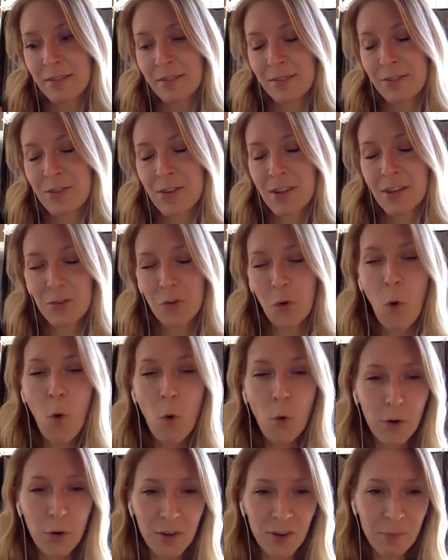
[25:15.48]
just
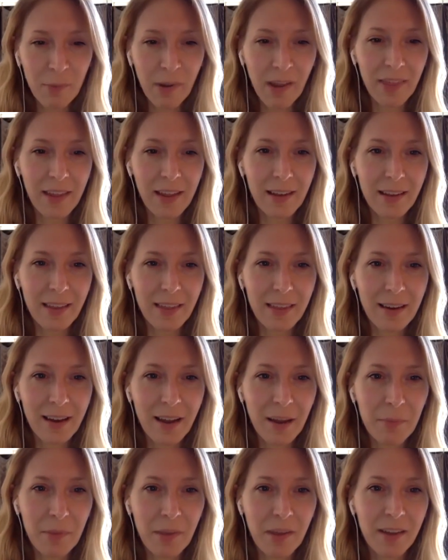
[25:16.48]
hoarse by the end of the
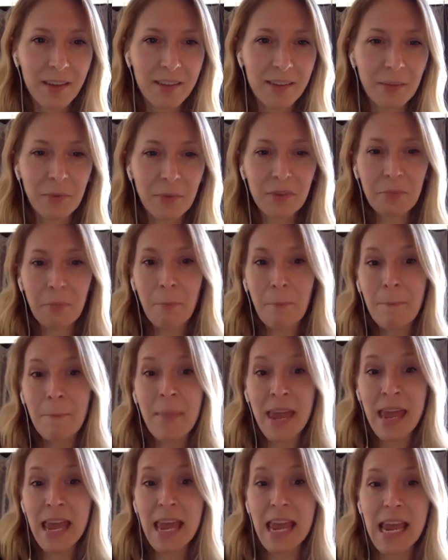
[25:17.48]
night because it was
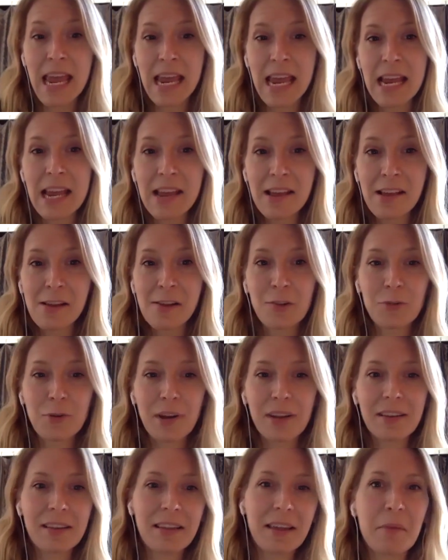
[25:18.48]
me
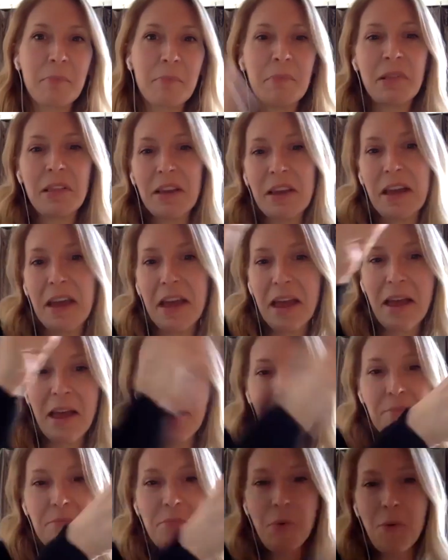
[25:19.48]
trying to like play
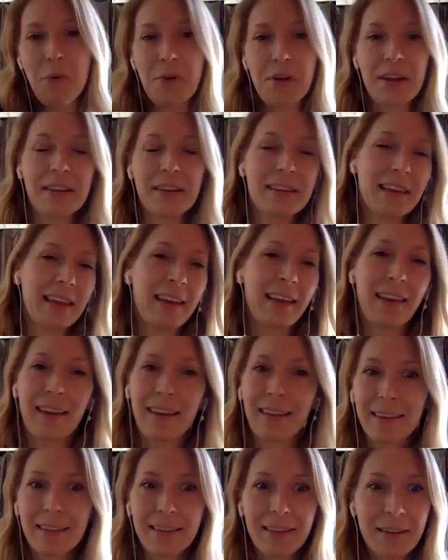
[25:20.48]
and point
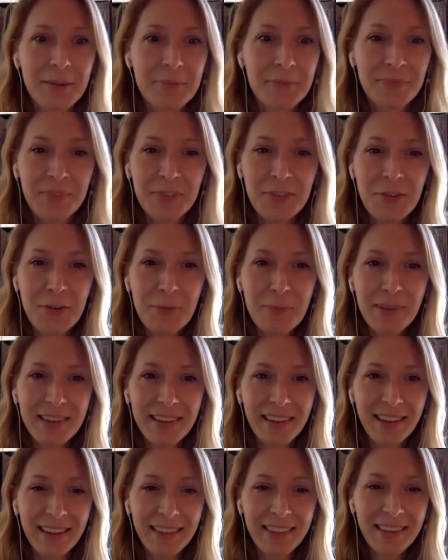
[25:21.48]
and doing
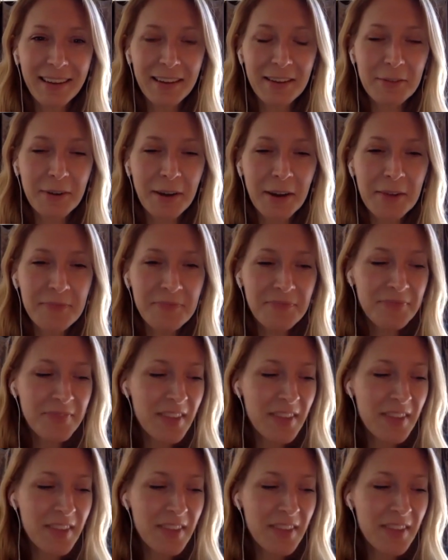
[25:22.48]
bazillion things, right?